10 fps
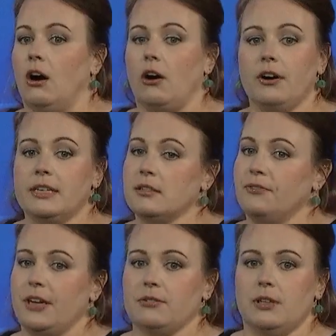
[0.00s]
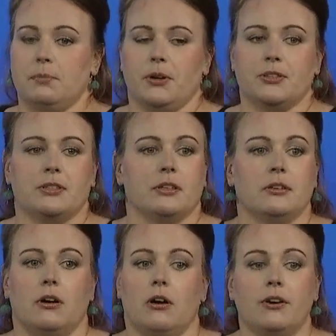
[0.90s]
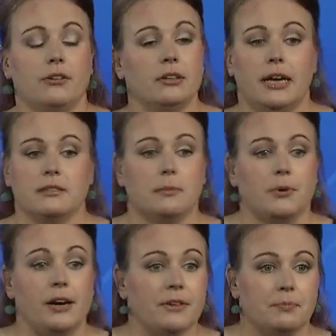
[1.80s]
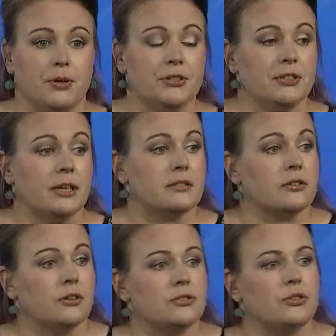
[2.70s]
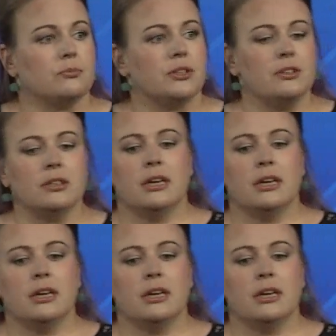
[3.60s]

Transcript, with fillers: or as a federal person, or as a private person, as a consumer,